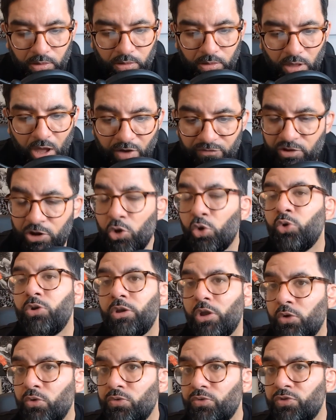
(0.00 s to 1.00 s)
Other little
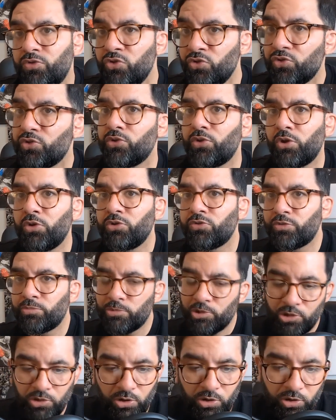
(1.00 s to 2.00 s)
notes, news and notes from
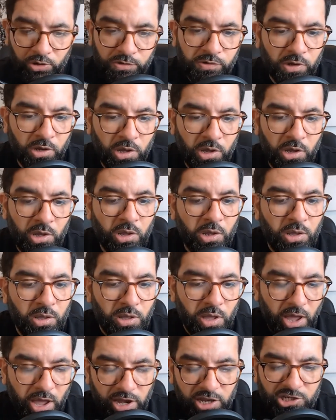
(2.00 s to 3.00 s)
the card.
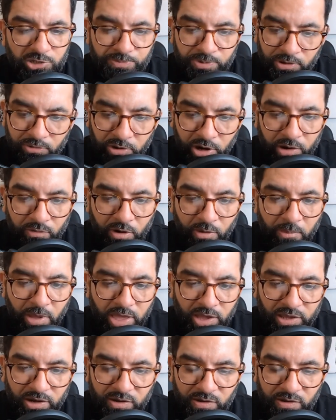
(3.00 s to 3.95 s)
Alex Pereira making